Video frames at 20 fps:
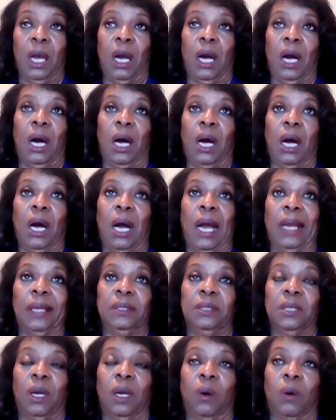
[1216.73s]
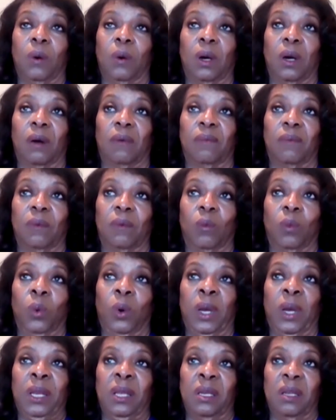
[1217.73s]
I know of
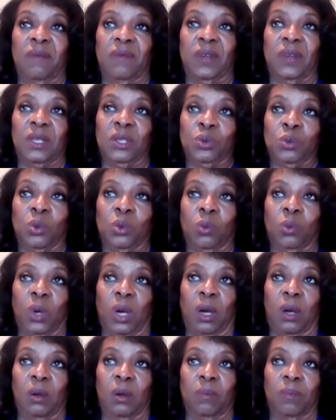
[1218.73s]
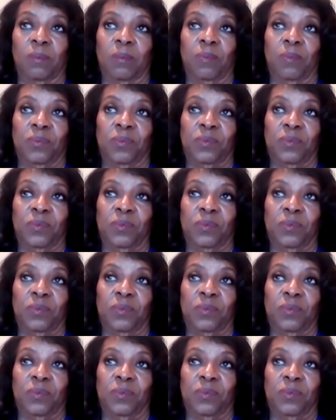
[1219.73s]
one individual, well,